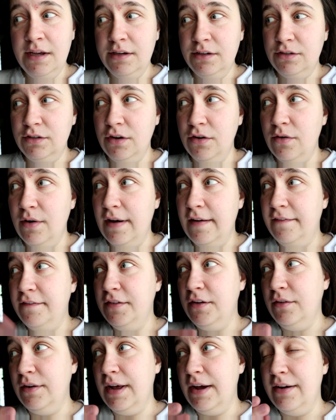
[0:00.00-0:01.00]
So I
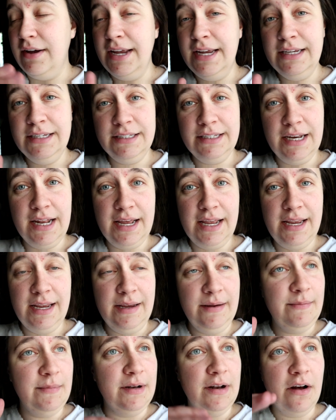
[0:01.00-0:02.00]
filled out his
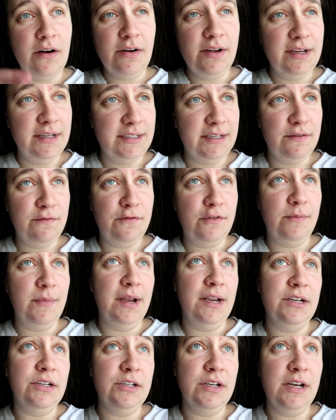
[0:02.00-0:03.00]
name and all his
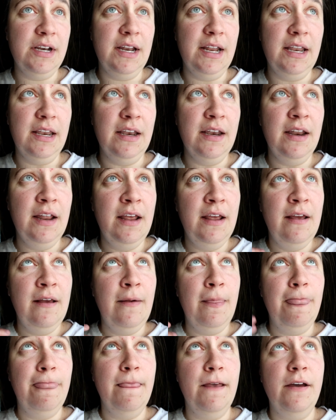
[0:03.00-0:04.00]
information, and
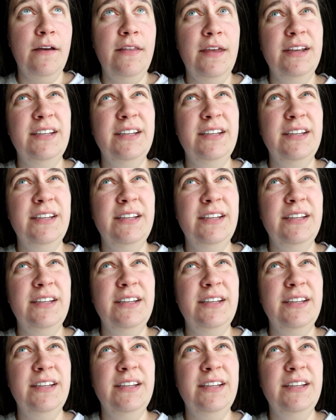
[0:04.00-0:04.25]
uh,